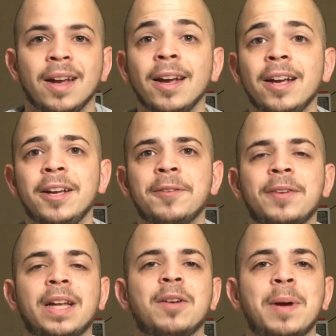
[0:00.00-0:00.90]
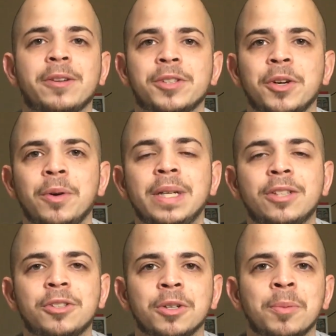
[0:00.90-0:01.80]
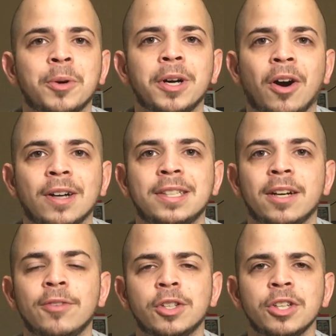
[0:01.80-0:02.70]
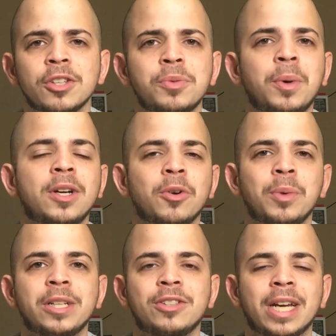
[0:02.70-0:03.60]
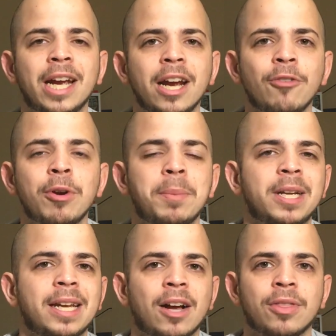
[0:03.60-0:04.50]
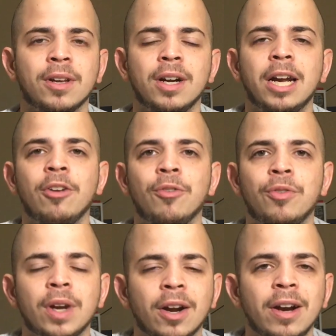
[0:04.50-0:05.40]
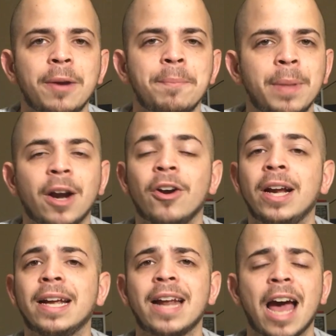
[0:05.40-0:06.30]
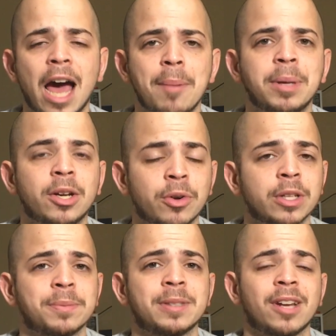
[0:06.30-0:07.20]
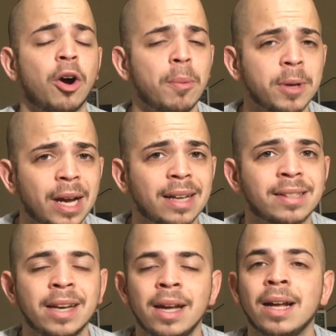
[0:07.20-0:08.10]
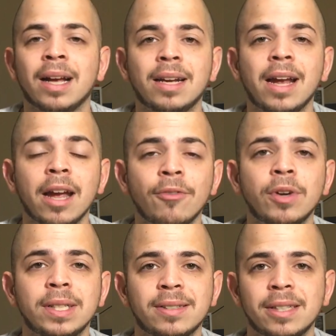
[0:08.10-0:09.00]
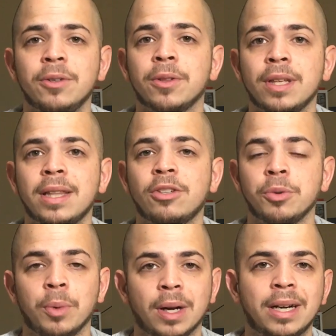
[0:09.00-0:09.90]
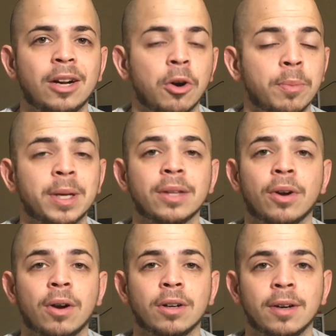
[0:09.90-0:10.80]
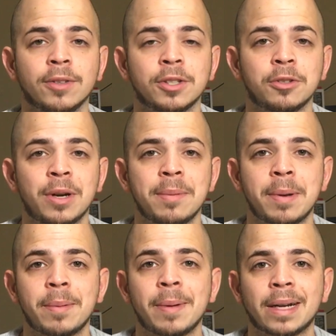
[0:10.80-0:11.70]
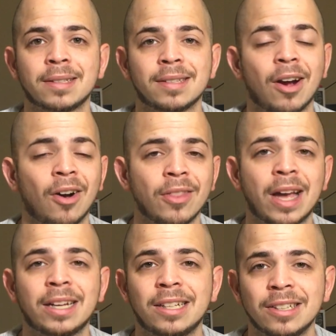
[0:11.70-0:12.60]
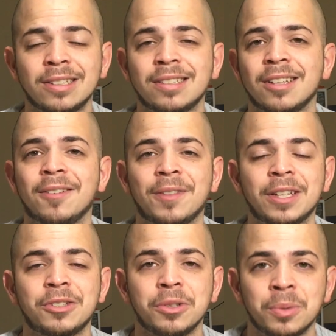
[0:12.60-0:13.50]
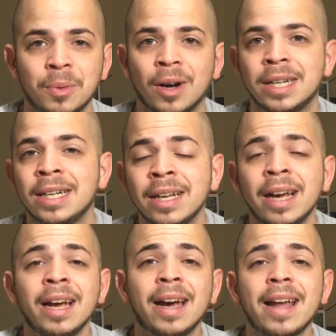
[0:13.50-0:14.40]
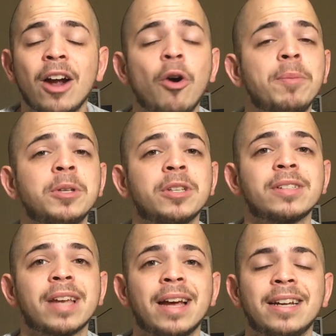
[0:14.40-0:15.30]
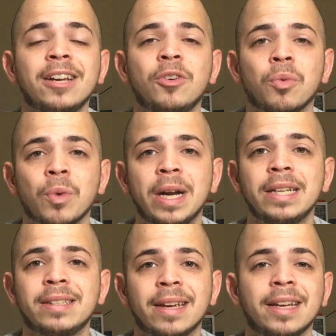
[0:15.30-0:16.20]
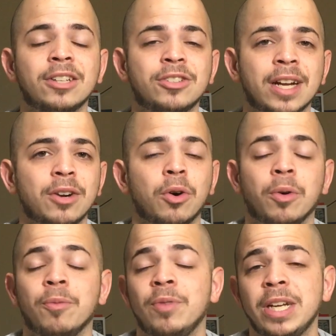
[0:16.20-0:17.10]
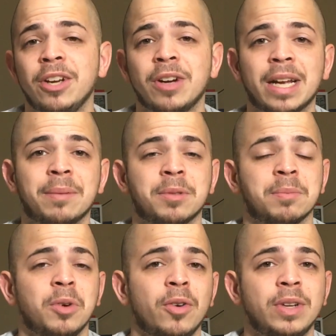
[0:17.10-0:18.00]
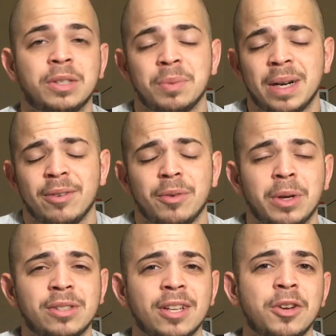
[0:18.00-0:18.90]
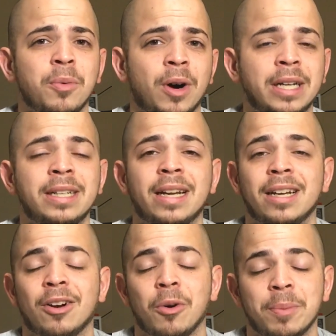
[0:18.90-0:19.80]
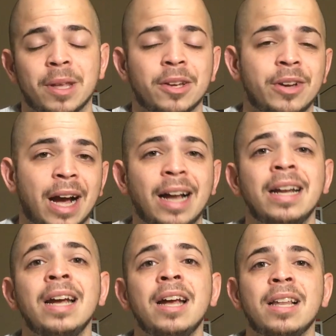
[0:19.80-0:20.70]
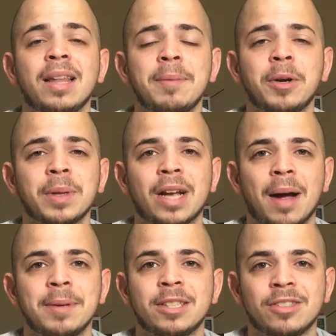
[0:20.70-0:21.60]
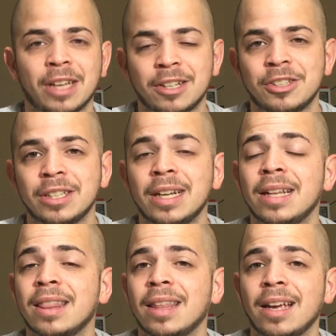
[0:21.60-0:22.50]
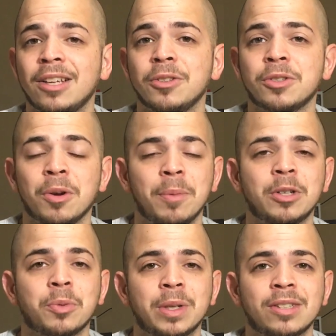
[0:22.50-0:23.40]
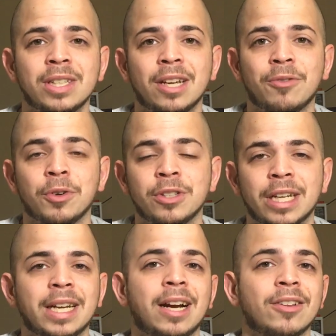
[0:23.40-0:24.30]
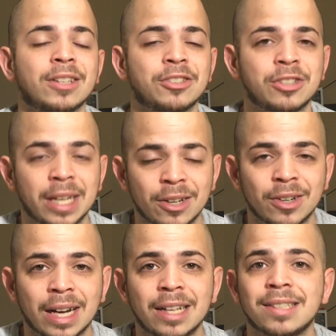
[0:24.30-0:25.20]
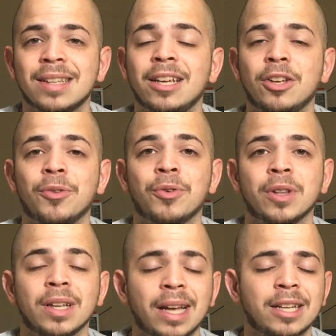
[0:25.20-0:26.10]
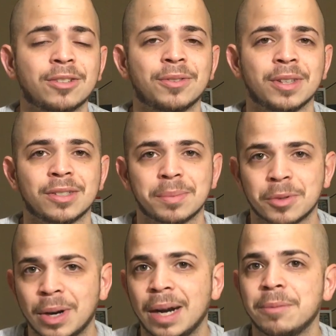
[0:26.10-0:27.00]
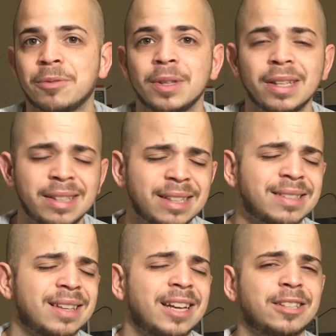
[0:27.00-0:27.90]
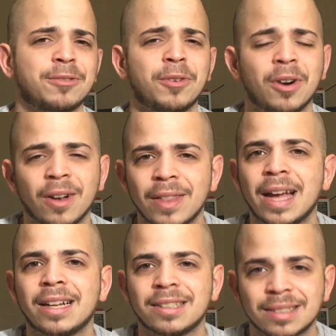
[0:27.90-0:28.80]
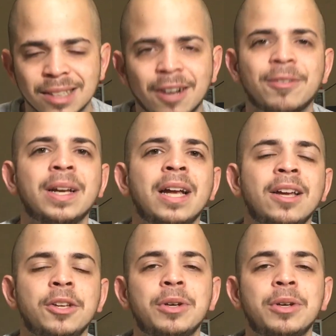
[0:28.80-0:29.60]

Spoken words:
Hey, fandom, how's it going? It's your boy Hardcover. Just wanted to wish everybody out there a very merry and happy Christmas. I hope you guys got every single thing that you wanted. I hope you got the hardcovers, the trade paperbacks, all that good stuff that you wanted. And I hope you just had a great day in general. Video games, movies, whatever it was that you wanted, and I hope that you got. Let me know in the comments section. Thank you so much once again for checking out this channel, guys. Thank you for the likes, for the subscribes, for the dislikes, for all that stuff.